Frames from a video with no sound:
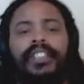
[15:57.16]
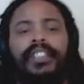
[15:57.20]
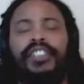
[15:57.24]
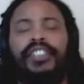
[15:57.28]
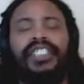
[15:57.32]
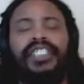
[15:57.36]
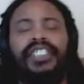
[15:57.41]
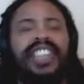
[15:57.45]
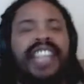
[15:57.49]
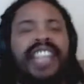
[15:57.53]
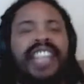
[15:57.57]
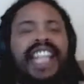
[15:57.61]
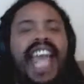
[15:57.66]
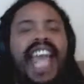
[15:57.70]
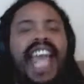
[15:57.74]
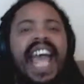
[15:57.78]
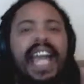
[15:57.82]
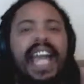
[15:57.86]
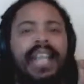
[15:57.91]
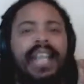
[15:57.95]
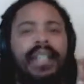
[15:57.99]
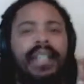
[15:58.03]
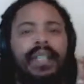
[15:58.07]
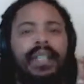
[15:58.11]
They're just
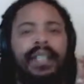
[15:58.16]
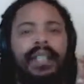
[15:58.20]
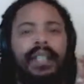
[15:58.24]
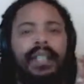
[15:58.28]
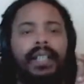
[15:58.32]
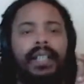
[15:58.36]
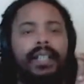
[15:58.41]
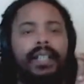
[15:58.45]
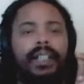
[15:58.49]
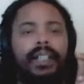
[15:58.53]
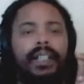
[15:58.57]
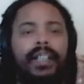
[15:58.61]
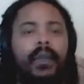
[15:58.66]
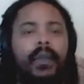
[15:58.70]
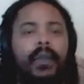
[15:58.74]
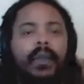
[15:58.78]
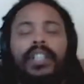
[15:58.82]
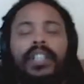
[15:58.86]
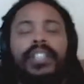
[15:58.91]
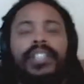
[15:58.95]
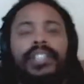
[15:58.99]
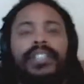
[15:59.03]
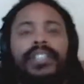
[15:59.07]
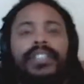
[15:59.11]
that
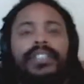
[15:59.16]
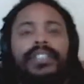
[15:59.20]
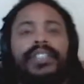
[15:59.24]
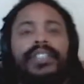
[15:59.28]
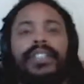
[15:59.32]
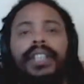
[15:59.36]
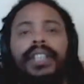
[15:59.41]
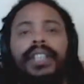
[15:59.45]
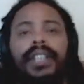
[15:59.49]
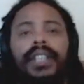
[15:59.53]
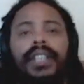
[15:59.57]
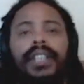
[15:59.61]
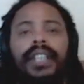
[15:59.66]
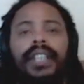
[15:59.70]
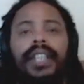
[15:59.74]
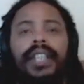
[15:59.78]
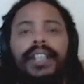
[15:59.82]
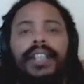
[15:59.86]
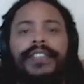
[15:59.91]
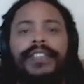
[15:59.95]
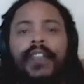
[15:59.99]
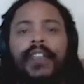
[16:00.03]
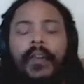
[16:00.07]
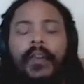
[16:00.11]
gorgeous.
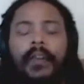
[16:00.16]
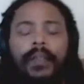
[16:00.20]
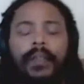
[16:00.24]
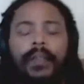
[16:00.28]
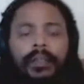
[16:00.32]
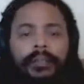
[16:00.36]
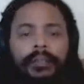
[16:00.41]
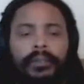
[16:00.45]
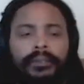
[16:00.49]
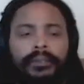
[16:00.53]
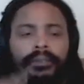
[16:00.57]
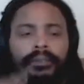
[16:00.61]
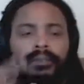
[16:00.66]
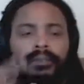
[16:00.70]
So